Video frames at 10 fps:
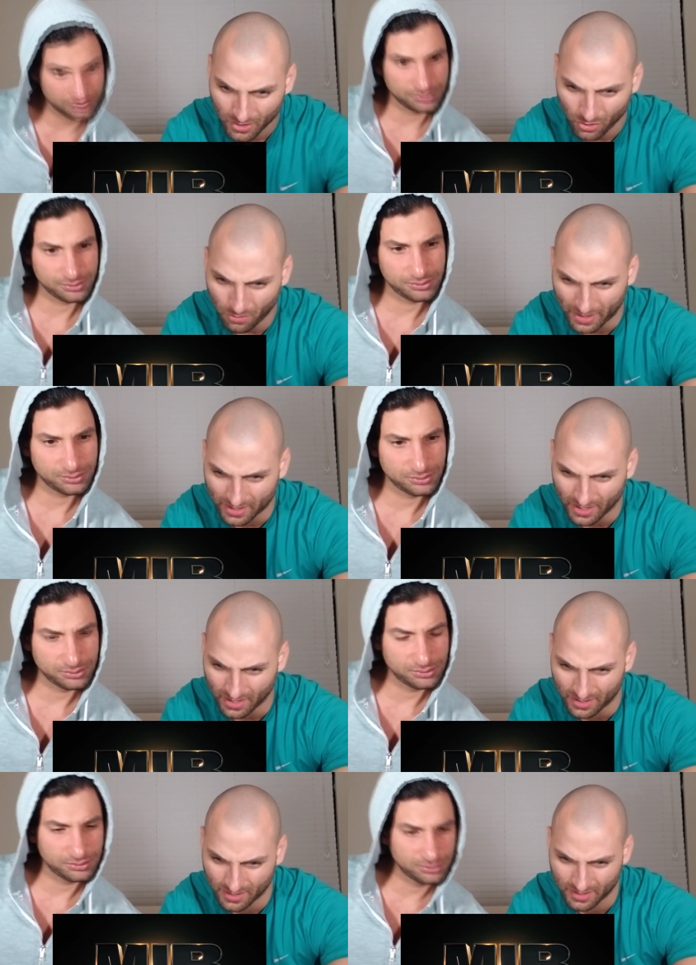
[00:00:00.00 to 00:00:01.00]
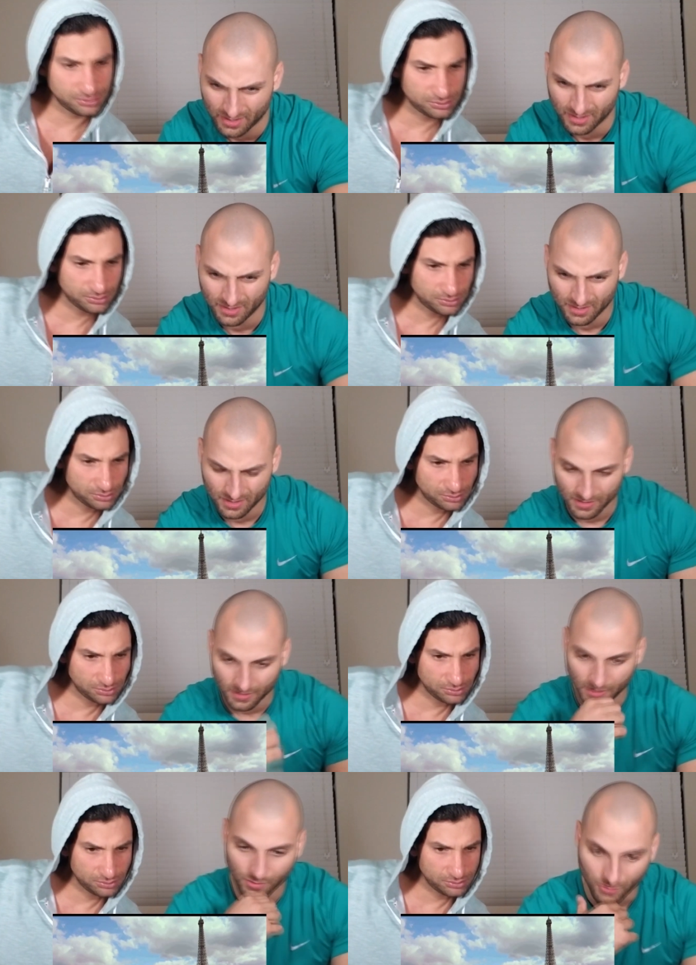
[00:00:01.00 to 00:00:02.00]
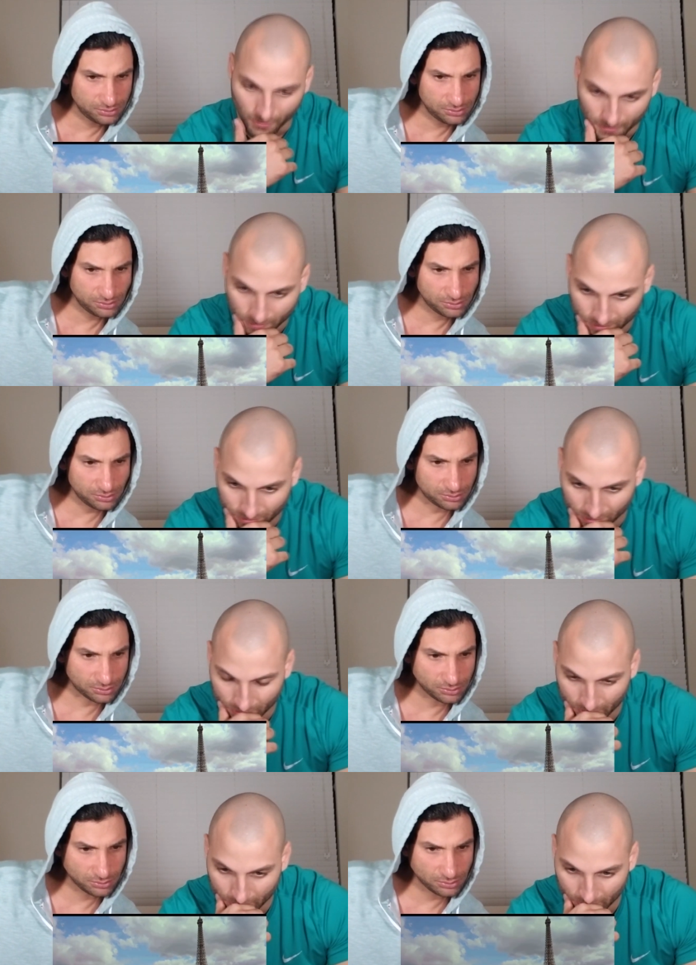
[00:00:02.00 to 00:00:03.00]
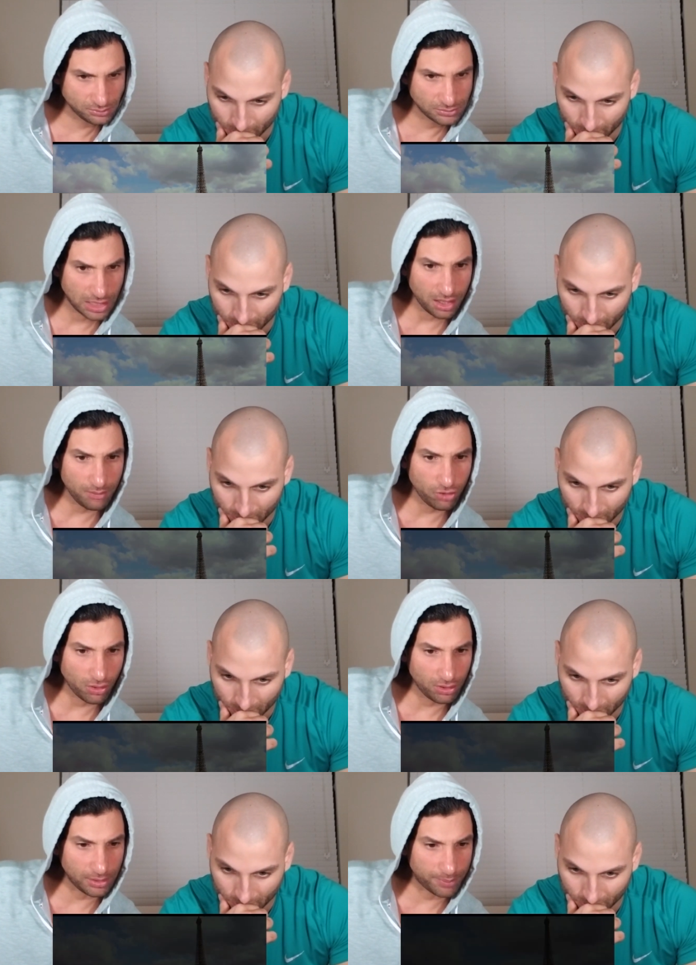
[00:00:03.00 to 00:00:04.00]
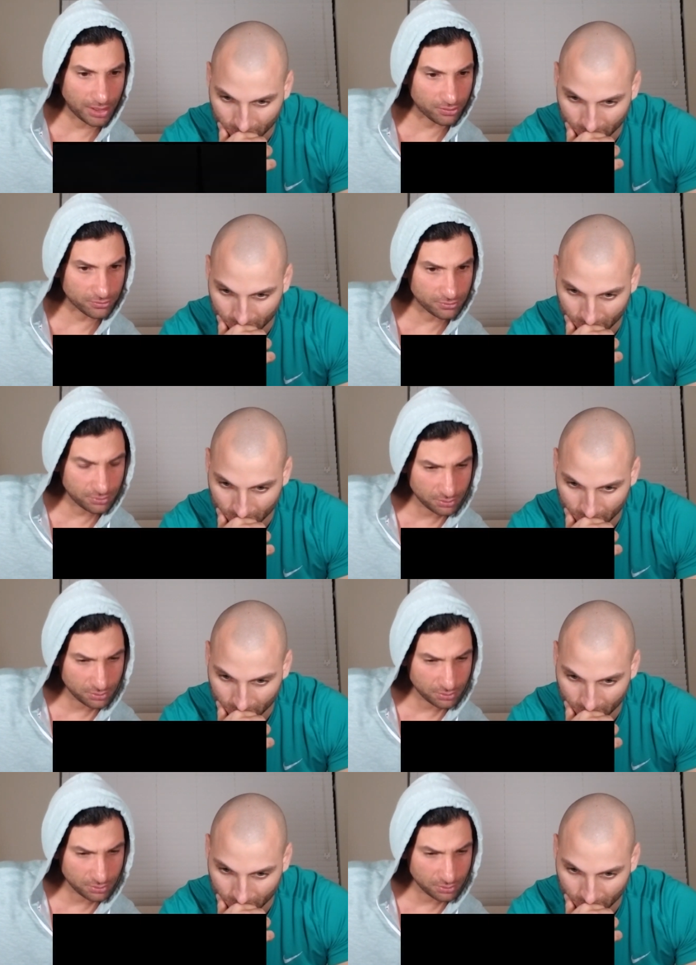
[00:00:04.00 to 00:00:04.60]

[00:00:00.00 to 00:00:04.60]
Speaker 1: Oh my God. Here we go. Hmm. How come they're all in Paris?